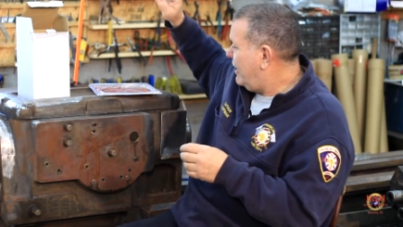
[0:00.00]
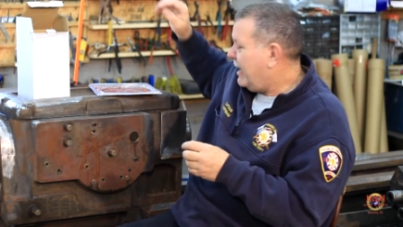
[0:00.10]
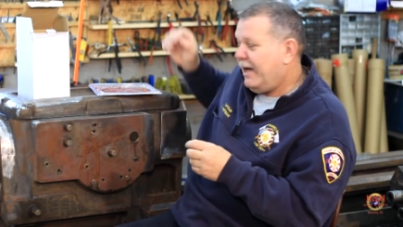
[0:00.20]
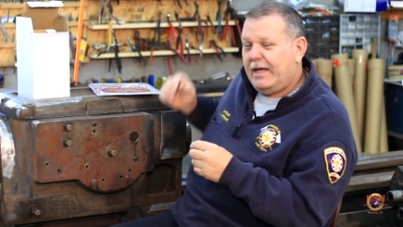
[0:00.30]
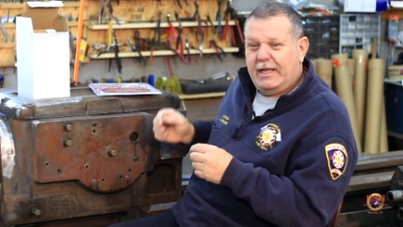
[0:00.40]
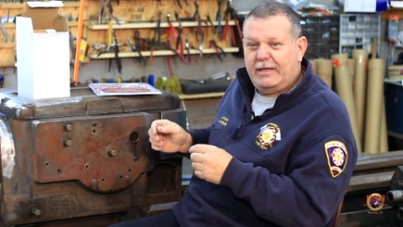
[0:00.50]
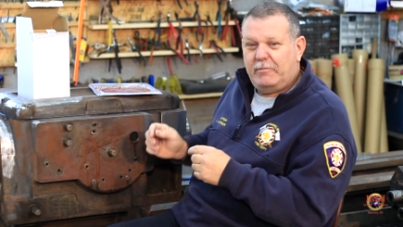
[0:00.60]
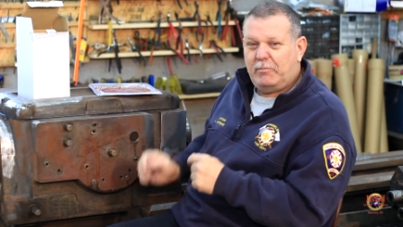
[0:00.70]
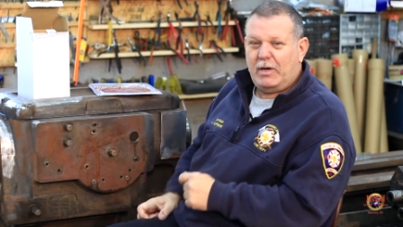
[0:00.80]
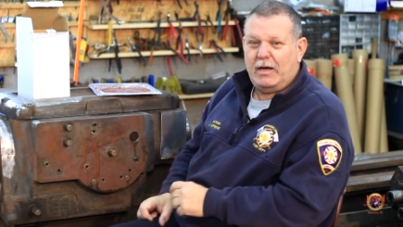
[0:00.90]

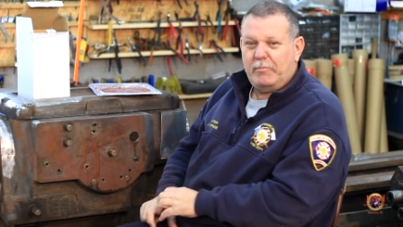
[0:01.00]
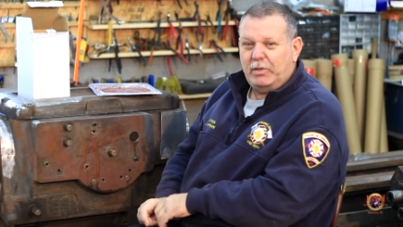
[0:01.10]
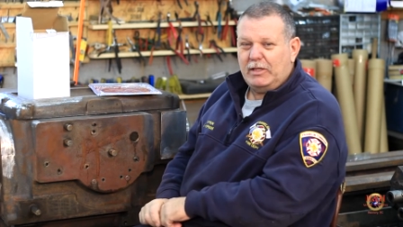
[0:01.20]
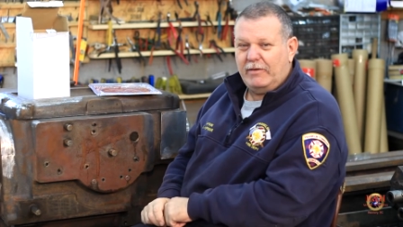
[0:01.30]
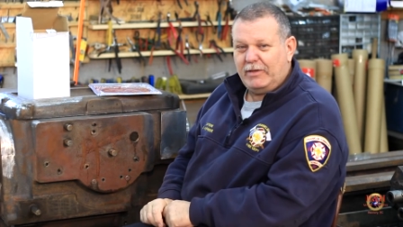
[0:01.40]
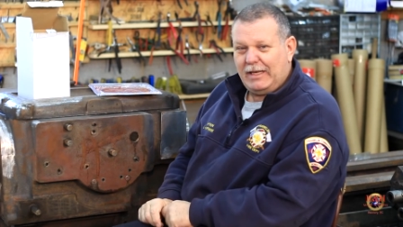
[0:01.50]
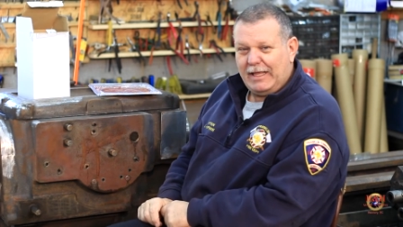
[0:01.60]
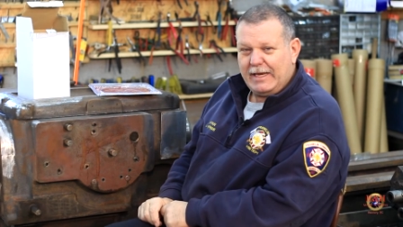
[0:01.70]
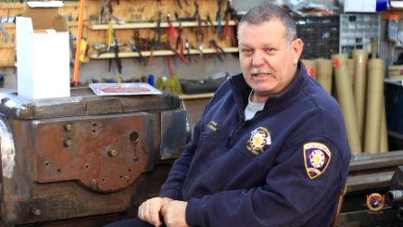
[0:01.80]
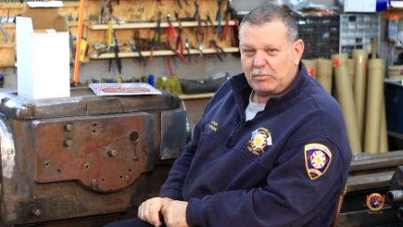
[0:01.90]
And my beloved
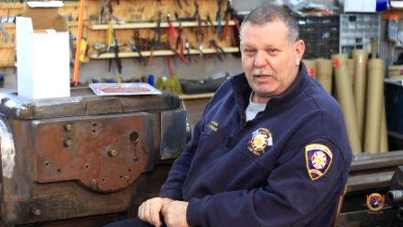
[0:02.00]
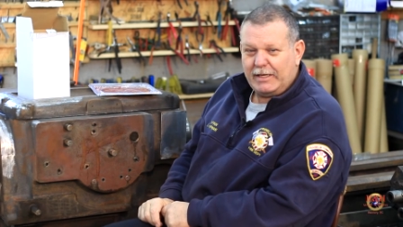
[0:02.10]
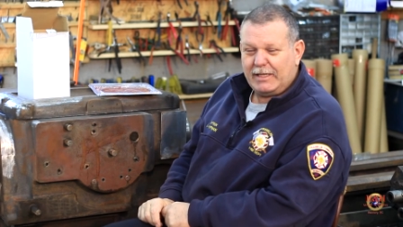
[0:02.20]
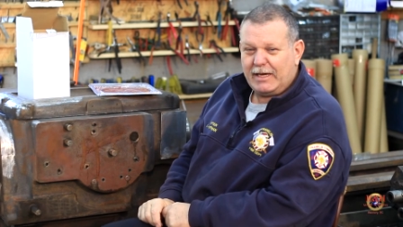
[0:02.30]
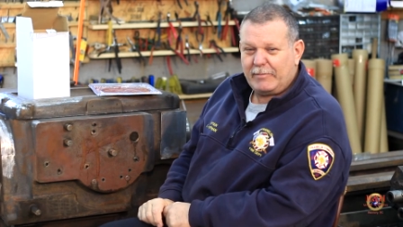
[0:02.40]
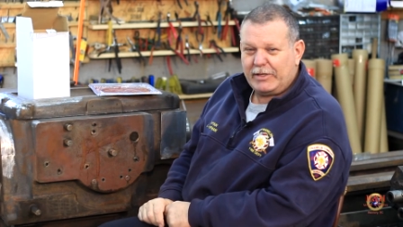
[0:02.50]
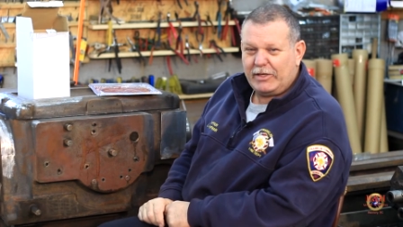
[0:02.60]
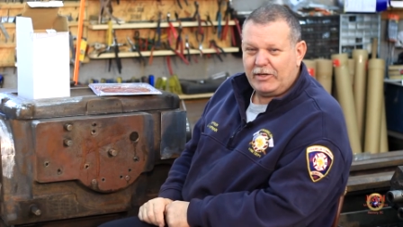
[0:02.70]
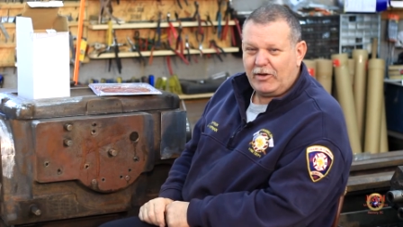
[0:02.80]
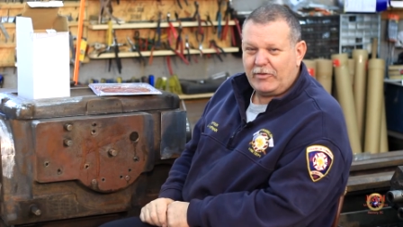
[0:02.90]
Lennox blade that I've been
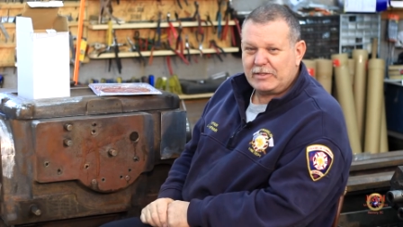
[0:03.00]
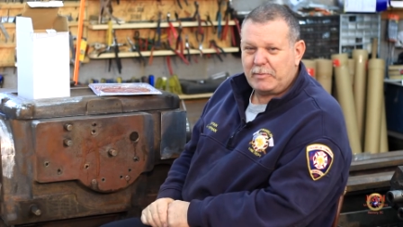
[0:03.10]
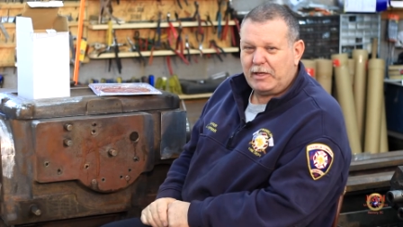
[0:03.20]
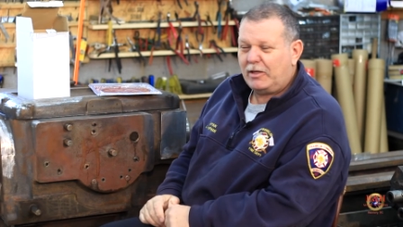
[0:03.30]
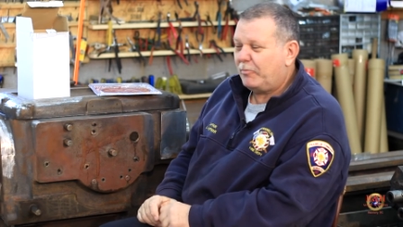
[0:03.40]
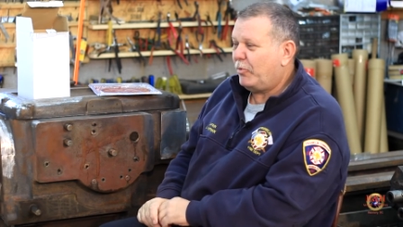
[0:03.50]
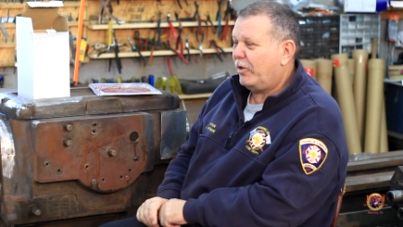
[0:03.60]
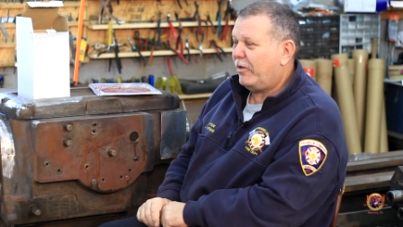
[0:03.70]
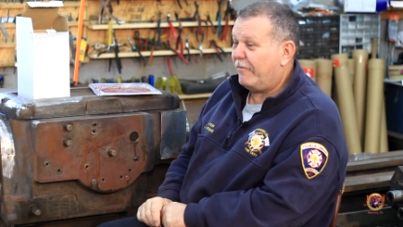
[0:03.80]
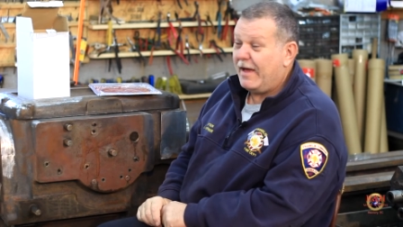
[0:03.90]
cutting all this metal up
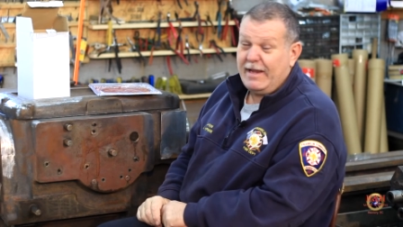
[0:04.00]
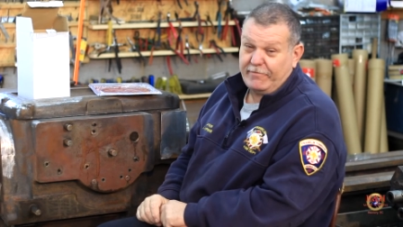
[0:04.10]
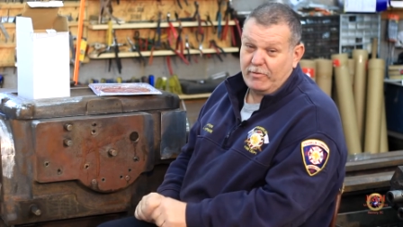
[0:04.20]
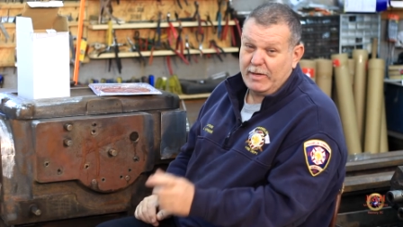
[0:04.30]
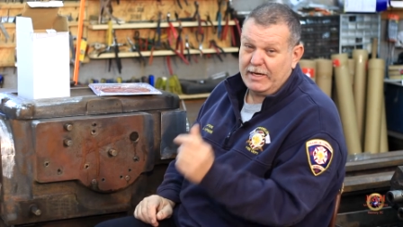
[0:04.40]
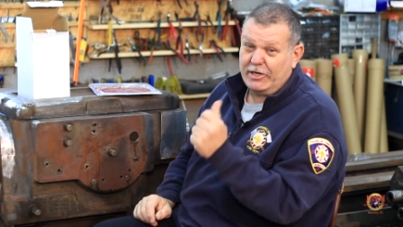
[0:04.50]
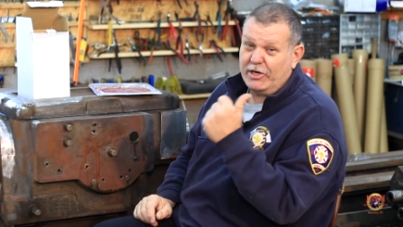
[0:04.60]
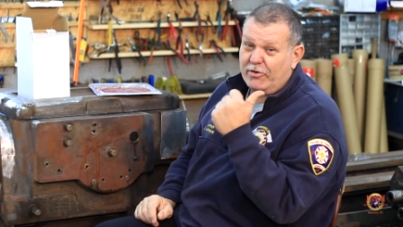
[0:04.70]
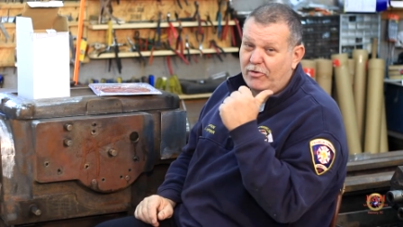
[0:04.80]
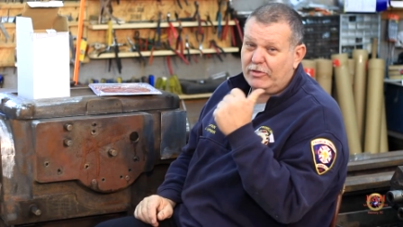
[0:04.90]
with, I've had it for about a
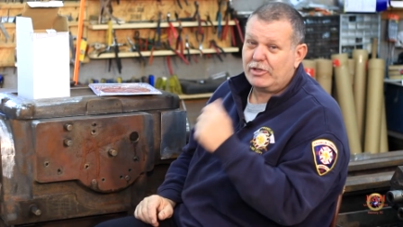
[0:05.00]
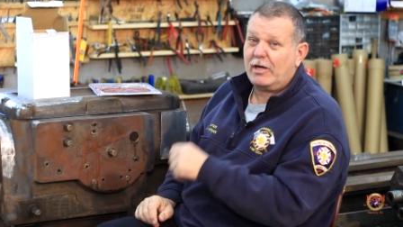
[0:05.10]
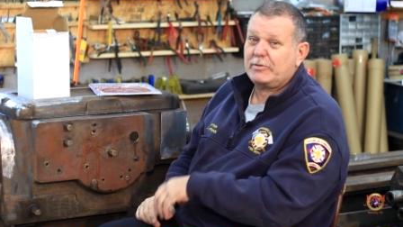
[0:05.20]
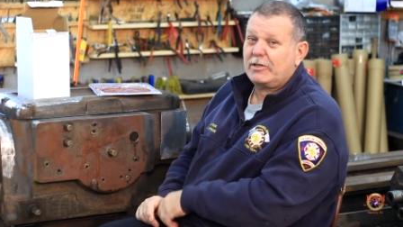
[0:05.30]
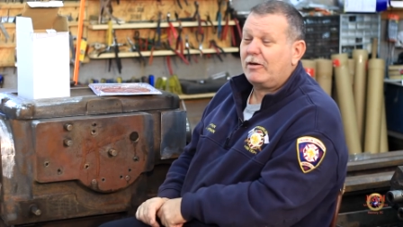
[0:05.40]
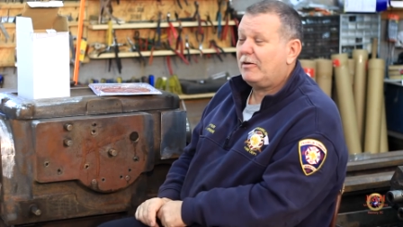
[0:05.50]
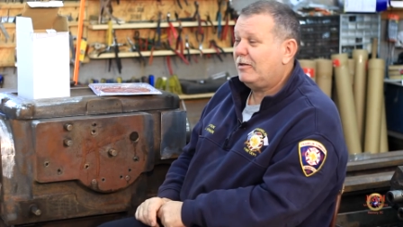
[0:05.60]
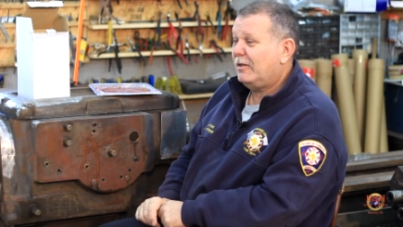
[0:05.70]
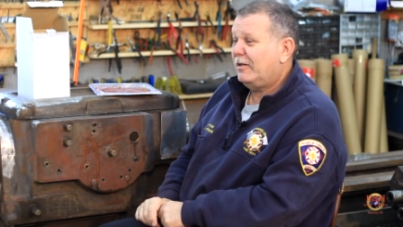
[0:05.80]
year on the chop saw,